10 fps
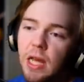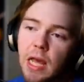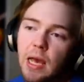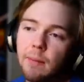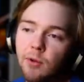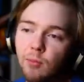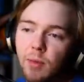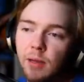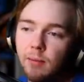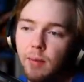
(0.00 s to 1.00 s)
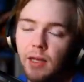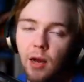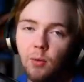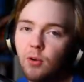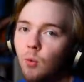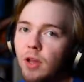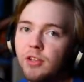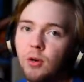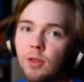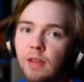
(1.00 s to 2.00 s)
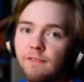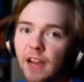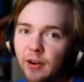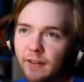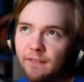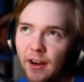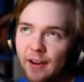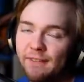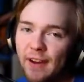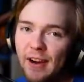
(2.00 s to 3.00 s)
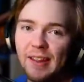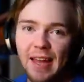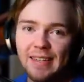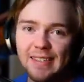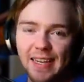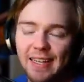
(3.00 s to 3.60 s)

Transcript: you may not want to wait till the very, very, very last second.